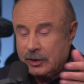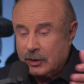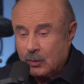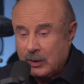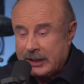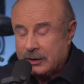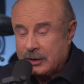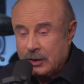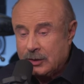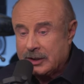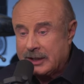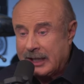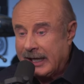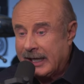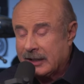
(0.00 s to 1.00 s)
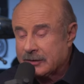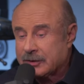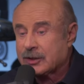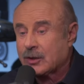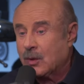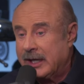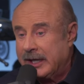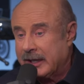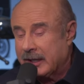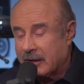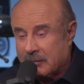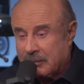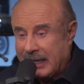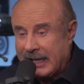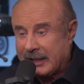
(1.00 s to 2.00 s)
you went to the town
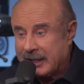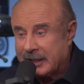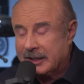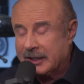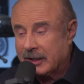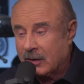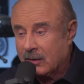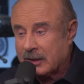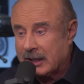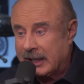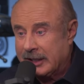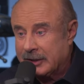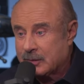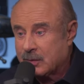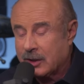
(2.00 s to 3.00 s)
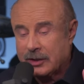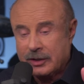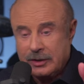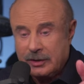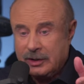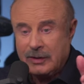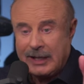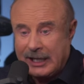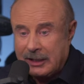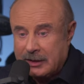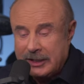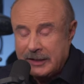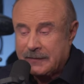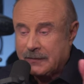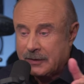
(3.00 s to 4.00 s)
square back in the old days where you, you had
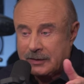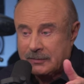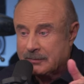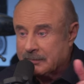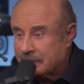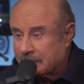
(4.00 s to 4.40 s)
different